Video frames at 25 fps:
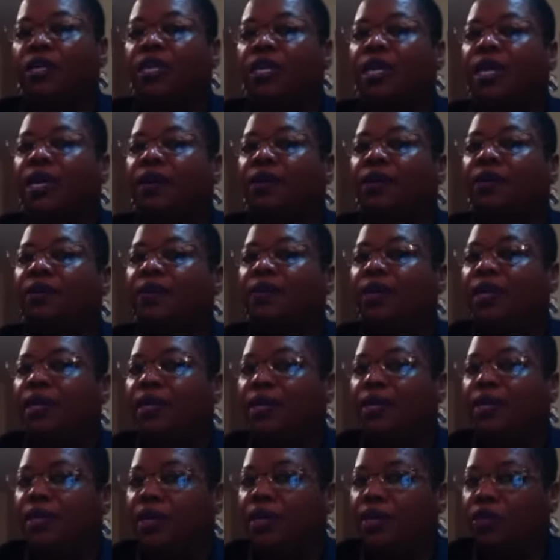now
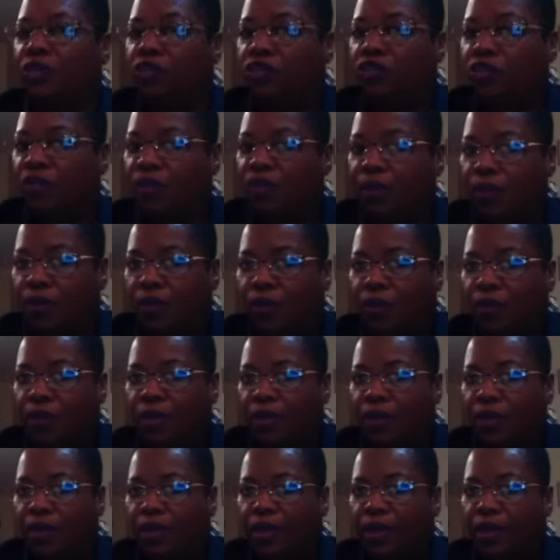in control,